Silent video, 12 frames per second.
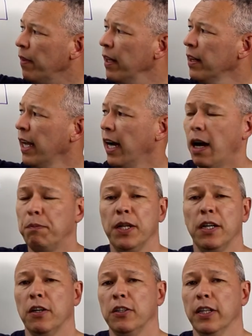They opt
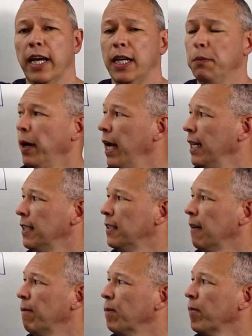in on your landing
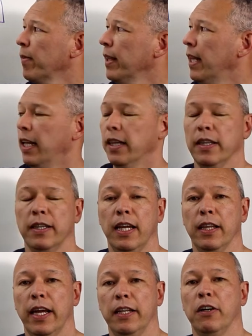page, they
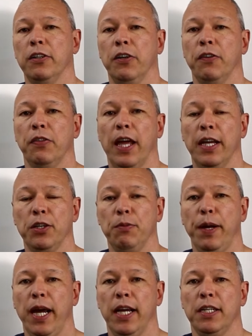land on your thank you
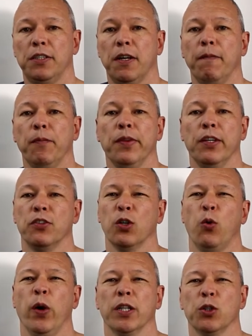page, there's a
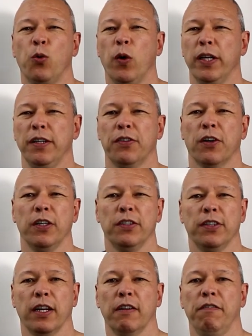quick 20, 30
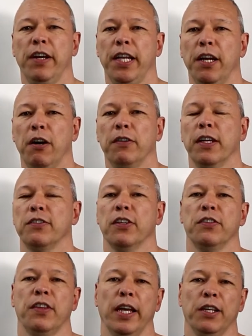second video that
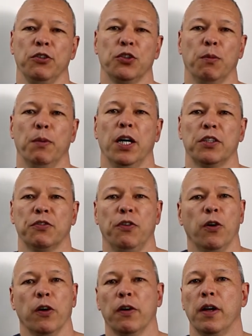says, thank you so much
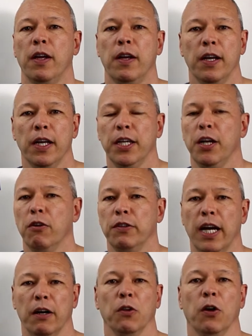for
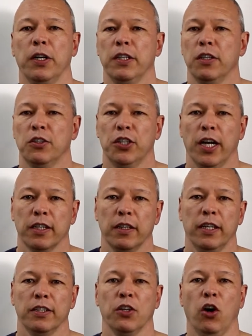downloading the
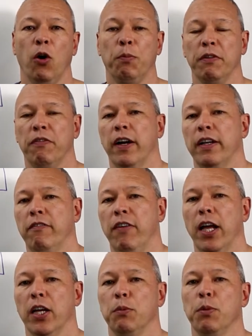checklist, I hope you find it
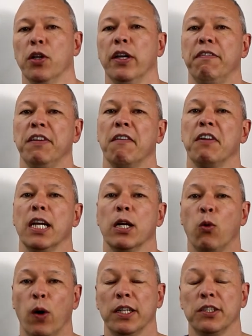valuable. If you have any
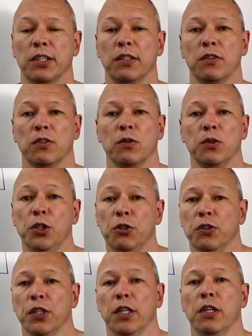questions
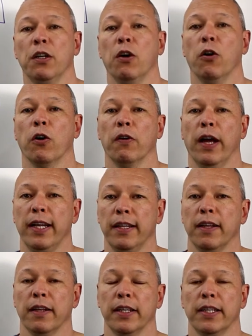using it or
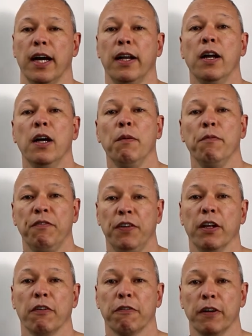anything like that,
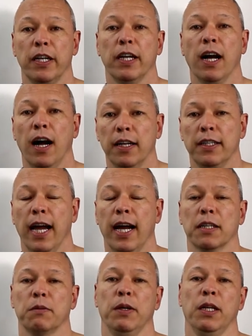feel free to
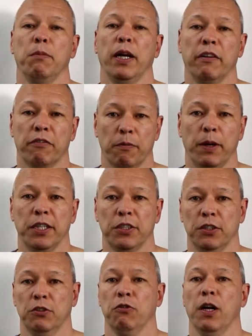contact me. My
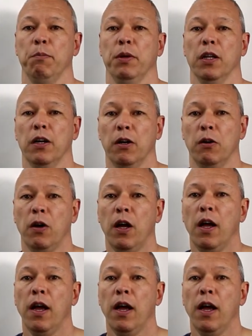information's right below.